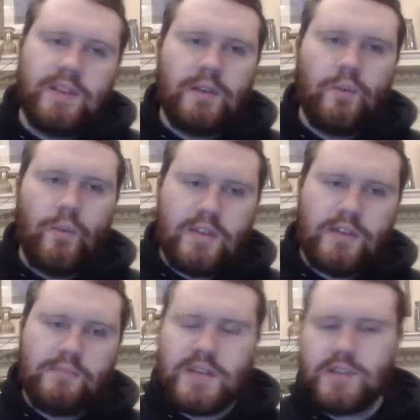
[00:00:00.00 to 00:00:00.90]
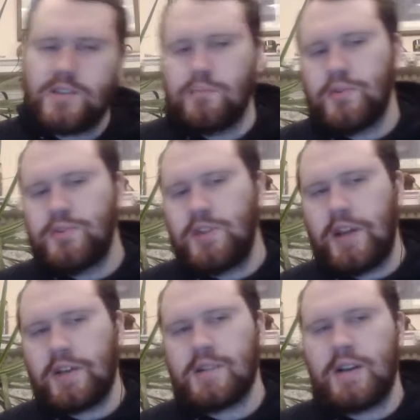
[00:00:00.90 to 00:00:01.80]
they brought Skin with him
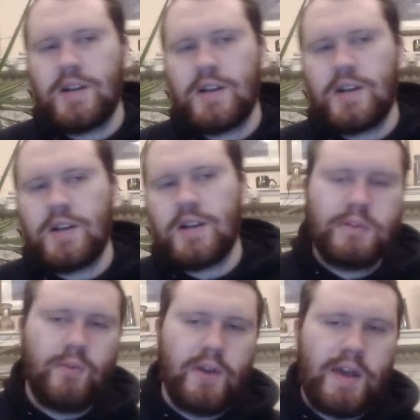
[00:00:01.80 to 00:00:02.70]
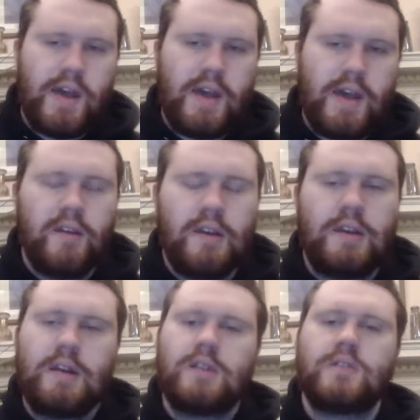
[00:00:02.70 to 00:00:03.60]
because they're both Gen X guys who were
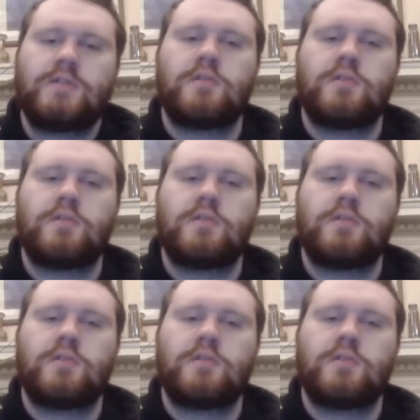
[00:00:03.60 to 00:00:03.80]
dead,